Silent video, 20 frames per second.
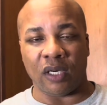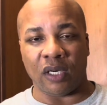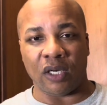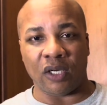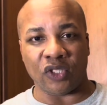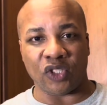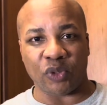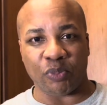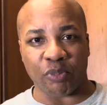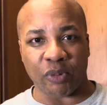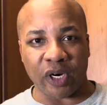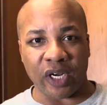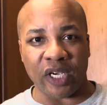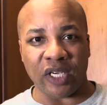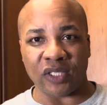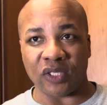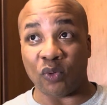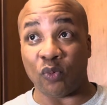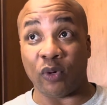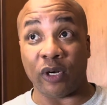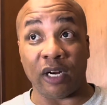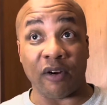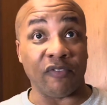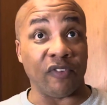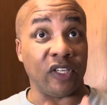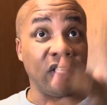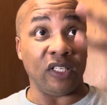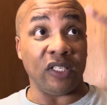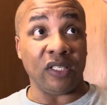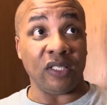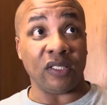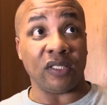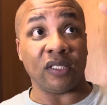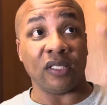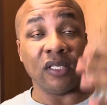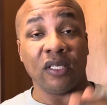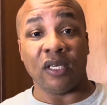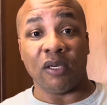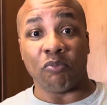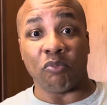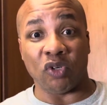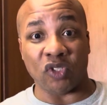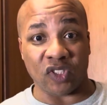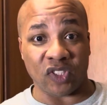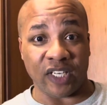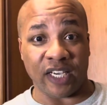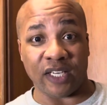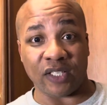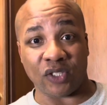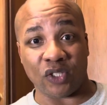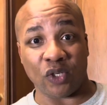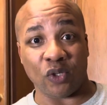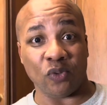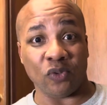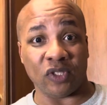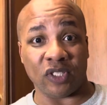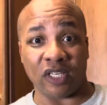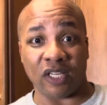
sprays or whatever these Monsanto's and